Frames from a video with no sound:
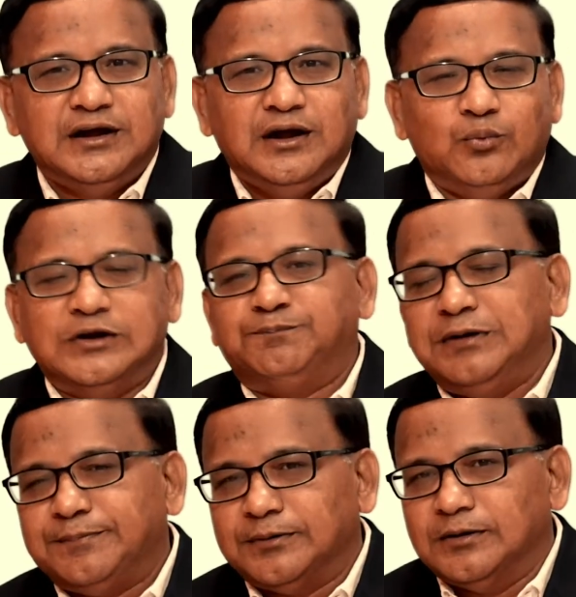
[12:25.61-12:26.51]
when
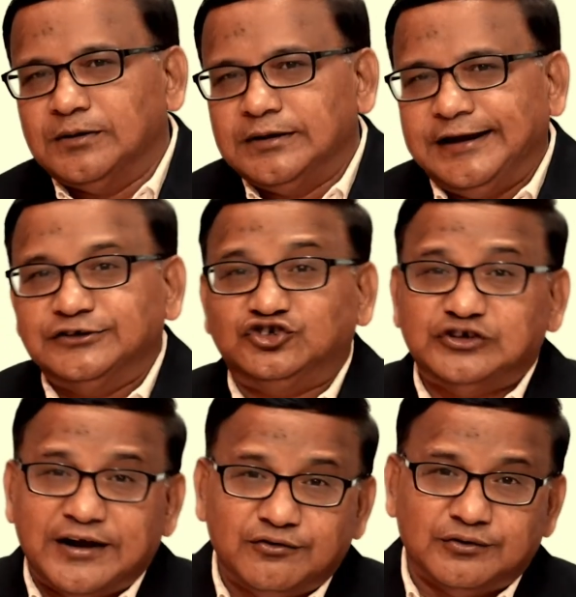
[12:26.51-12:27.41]
people in
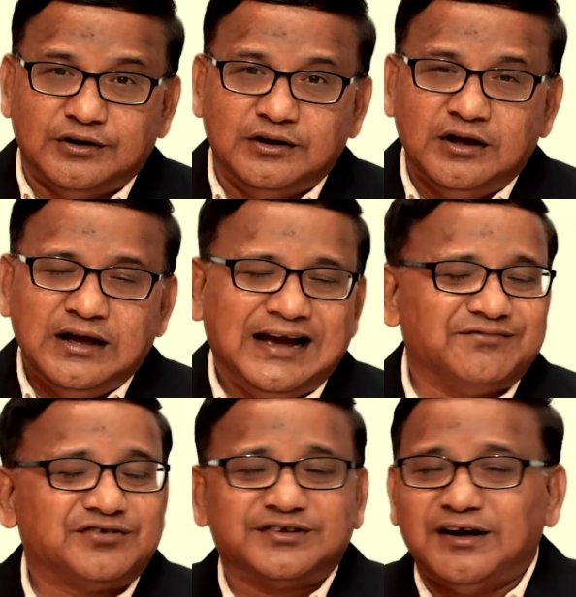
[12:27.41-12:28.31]
general have
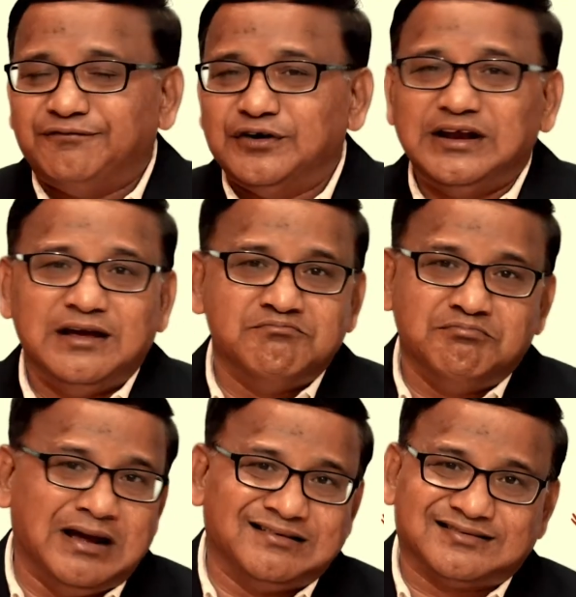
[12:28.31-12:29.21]
suffered
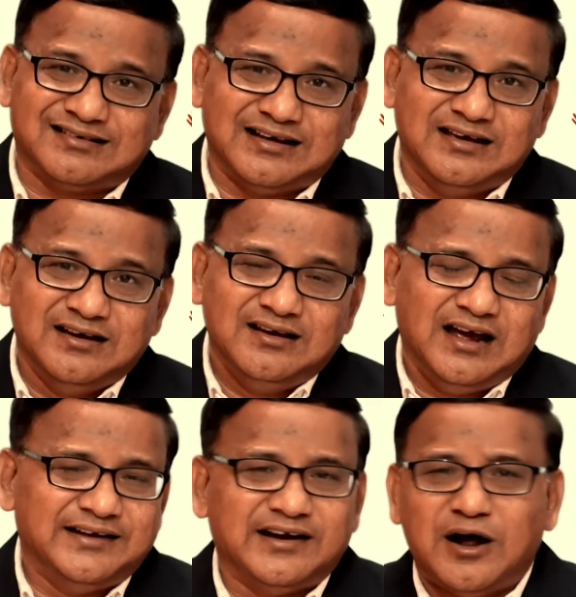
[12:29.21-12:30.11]
immensely,
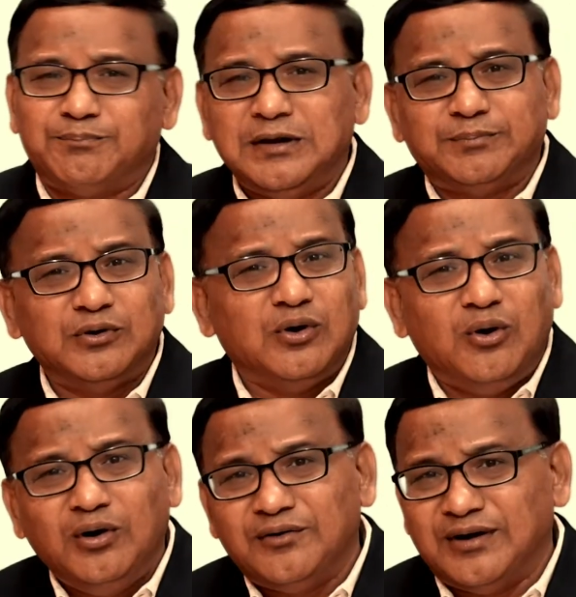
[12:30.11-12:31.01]
and there are people
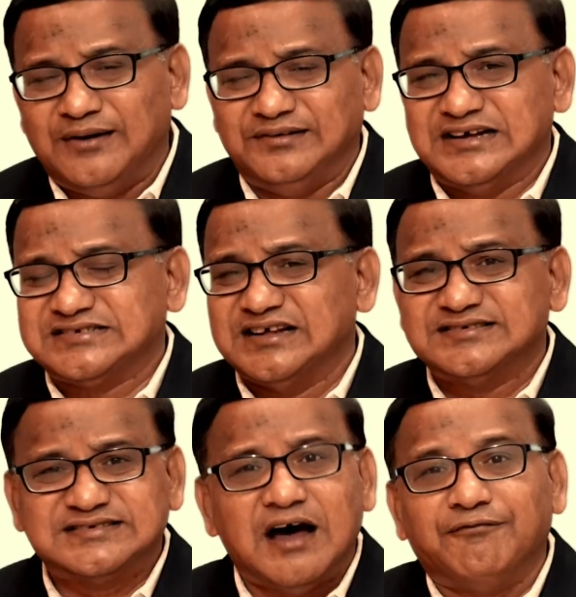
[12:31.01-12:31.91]
all around
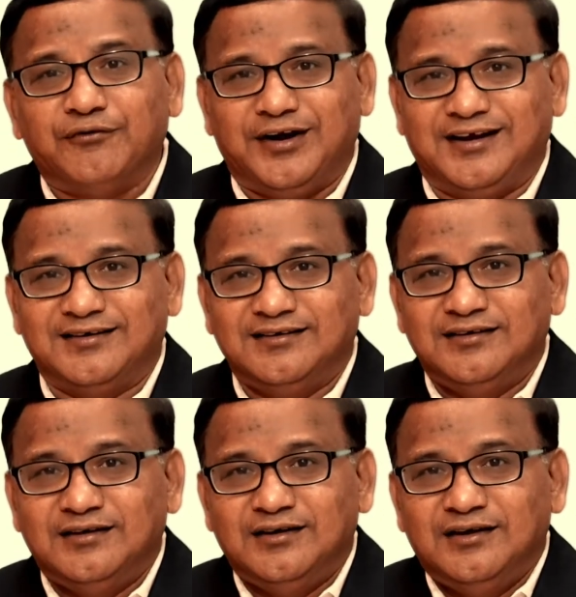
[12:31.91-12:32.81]
us suffering.
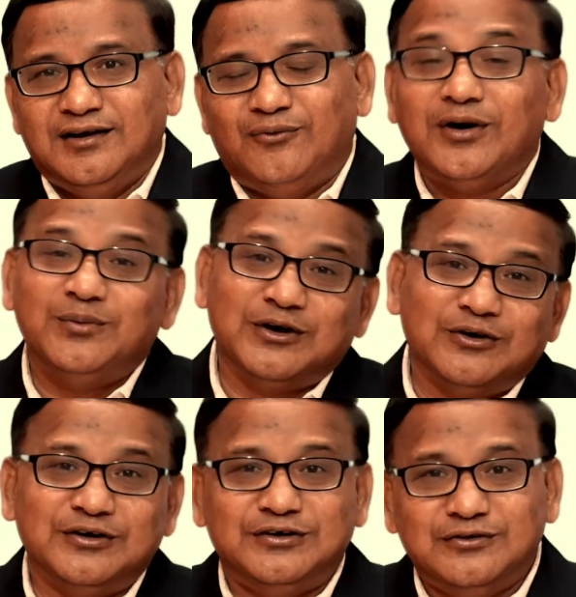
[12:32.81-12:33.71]
What are we
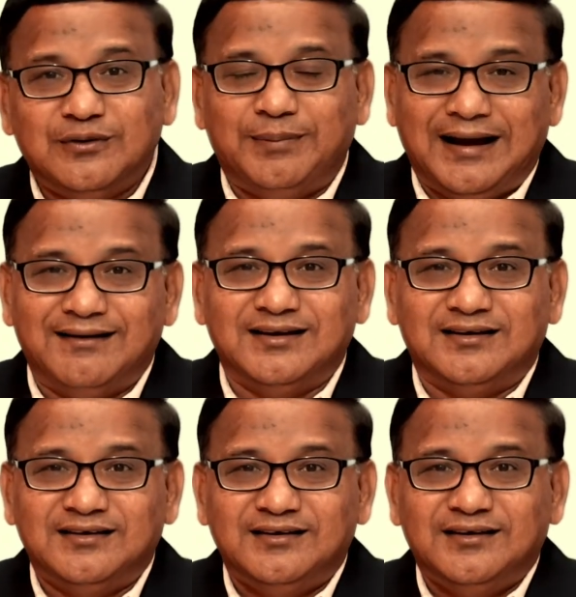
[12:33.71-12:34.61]
going to do about it?
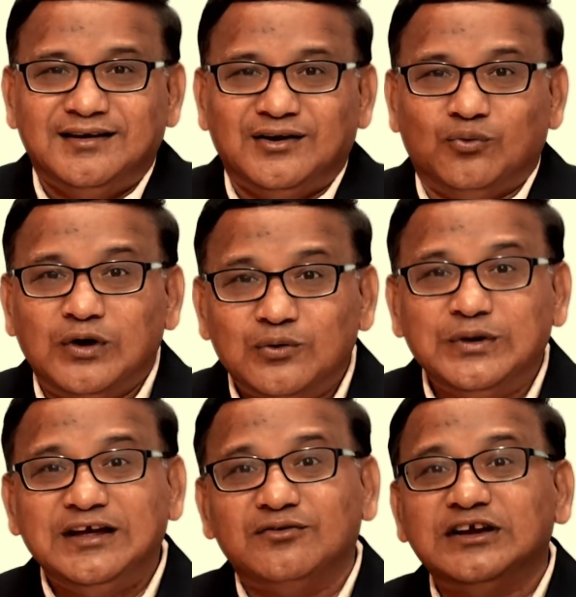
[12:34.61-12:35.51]
Will
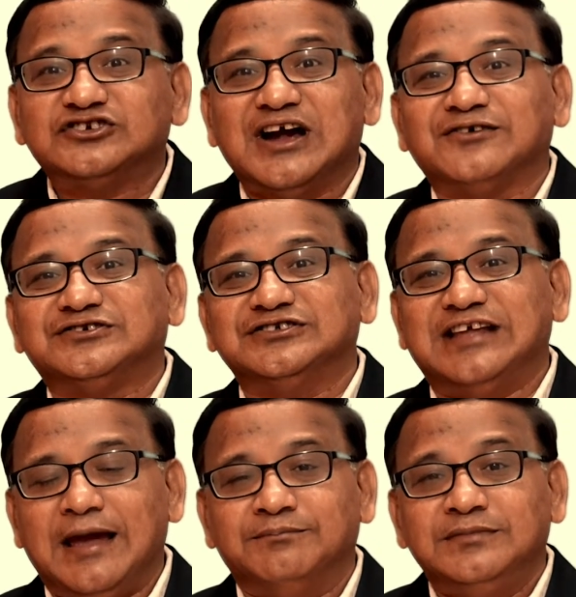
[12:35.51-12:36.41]
we reach out to
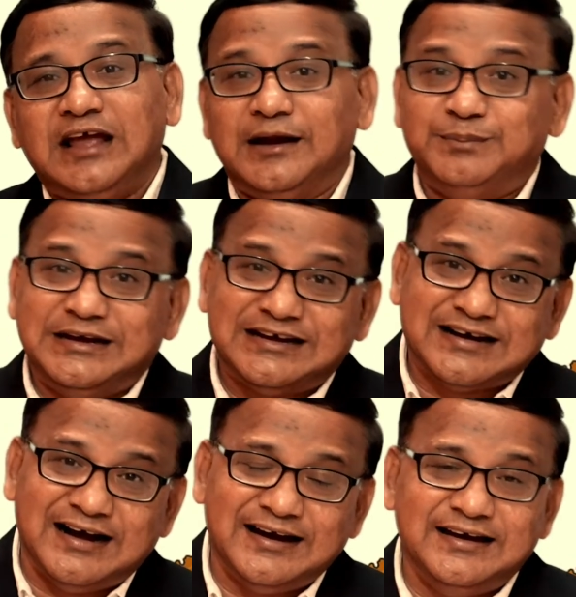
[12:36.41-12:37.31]
them and be
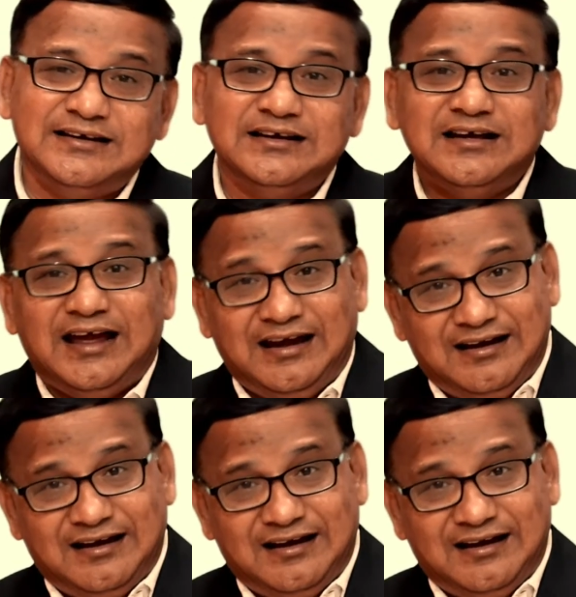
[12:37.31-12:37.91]
kind and